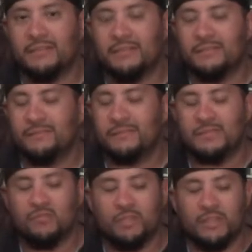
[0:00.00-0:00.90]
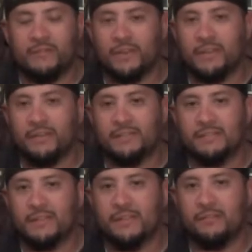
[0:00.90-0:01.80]
It's really fun, and it's
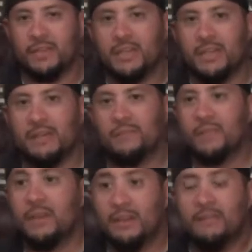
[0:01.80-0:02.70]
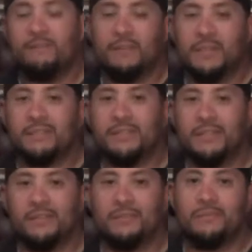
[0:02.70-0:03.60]
another great game from
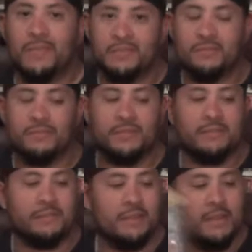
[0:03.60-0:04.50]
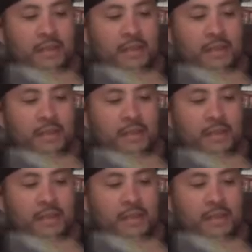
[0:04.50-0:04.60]
Nintendo, as always.